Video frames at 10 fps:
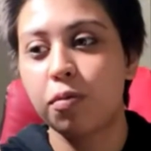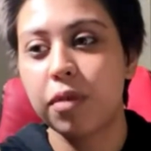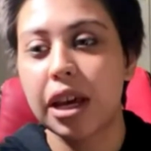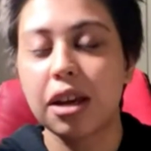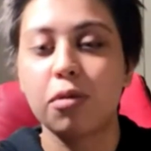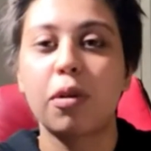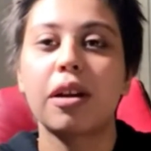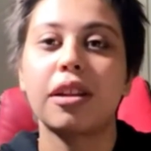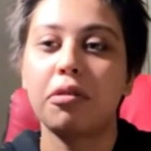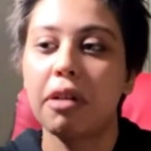like
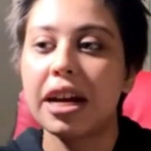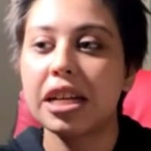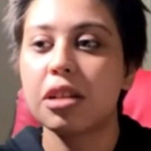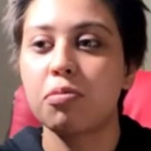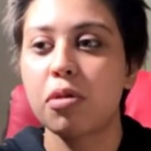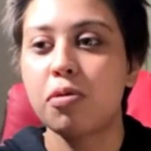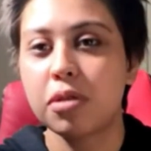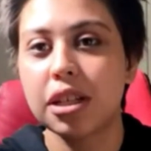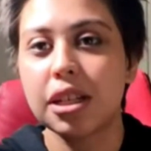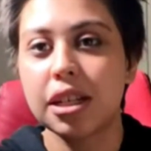
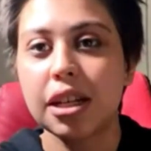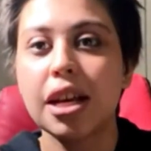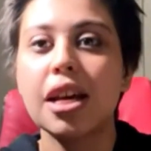grassroots